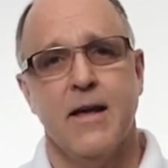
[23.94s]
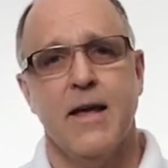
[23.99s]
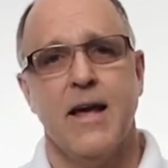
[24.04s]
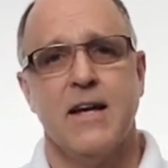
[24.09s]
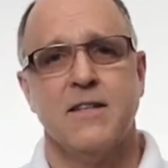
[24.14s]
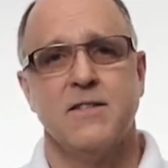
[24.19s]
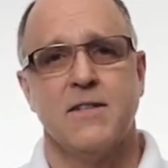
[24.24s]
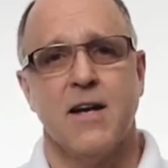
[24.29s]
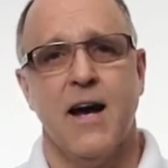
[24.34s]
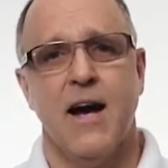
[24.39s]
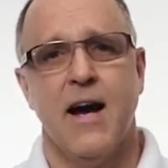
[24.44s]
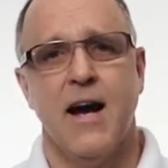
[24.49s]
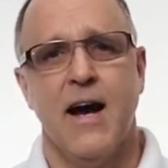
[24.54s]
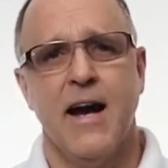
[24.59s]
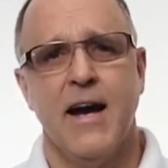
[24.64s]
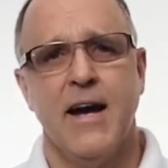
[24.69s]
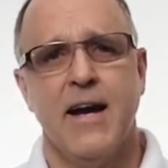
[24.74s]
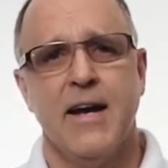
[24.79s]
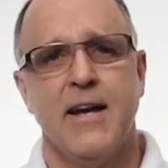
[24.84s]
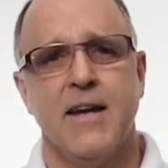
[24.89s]
That's a
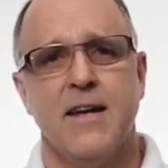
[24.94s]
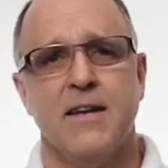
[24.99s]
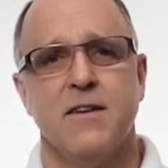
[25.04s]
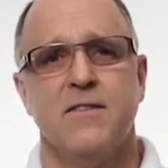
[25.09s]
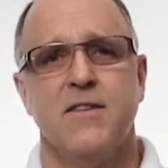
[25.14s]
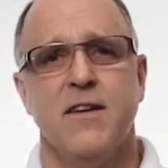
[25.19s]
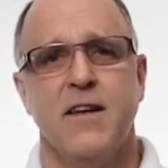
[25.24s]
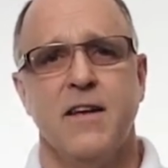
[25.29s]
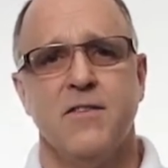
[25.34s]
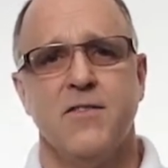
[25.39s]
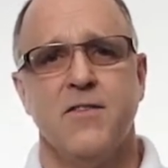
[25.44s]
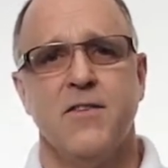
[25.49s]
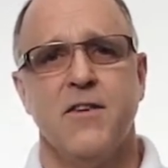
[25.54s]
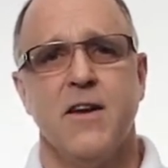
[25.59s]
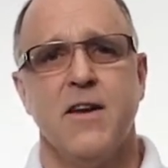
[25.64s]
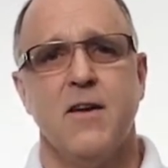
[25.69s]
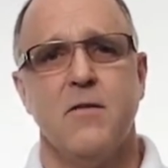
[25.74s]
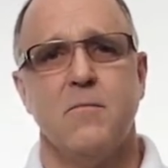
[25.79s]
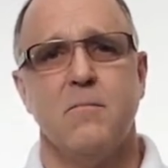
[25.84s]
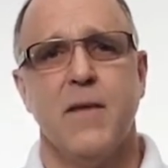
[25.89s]
high
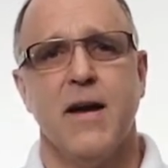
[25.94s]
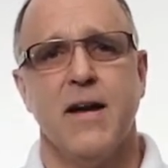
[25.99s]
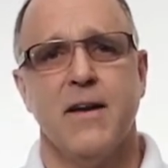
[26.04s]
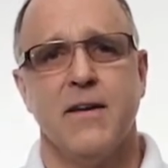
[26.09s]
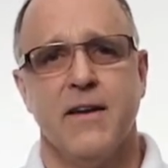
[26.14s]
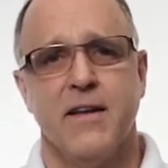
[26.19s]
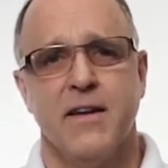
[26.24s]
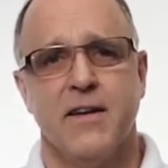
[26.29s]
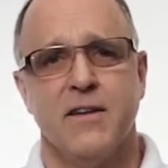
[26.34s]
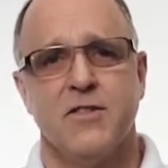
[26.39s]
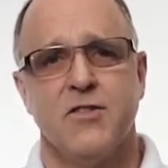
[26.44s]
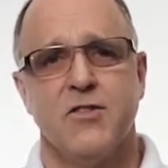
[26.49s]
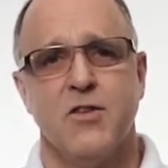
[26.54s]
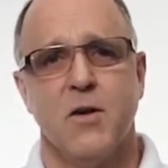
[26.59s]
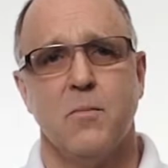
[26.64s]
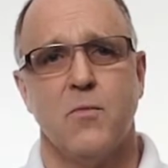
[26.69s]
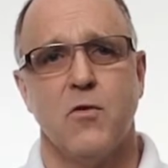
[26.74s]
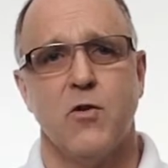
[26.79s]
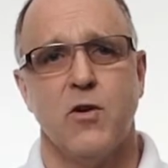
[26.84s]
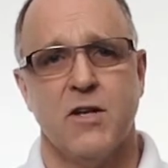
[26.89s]
intensity magnetic
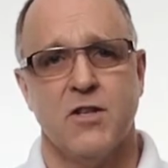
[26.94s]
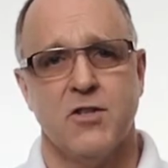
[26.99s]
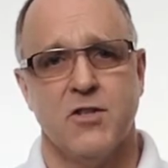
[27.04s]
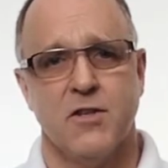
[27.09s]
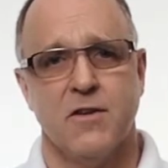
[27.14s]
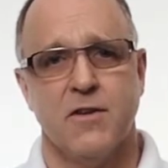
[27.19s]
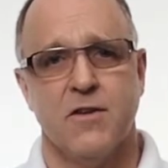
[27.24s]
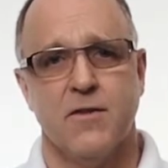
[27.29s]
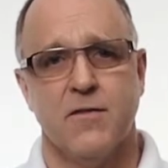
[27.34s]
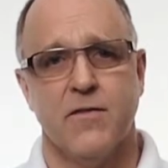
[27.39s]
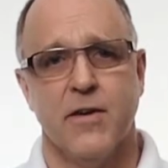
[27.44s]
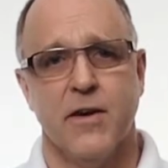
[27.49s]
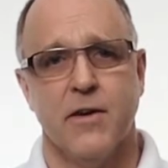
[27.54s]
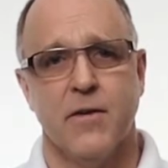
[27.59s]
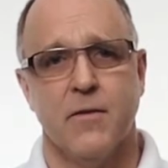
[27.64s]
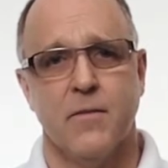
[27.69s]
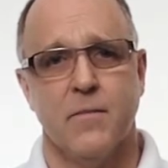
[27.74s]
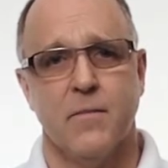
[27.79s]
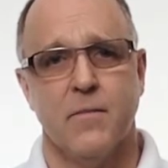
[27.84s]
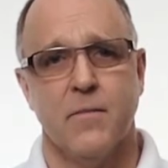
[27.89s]
separation
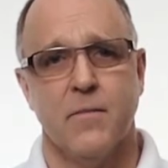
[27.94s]
conveyor.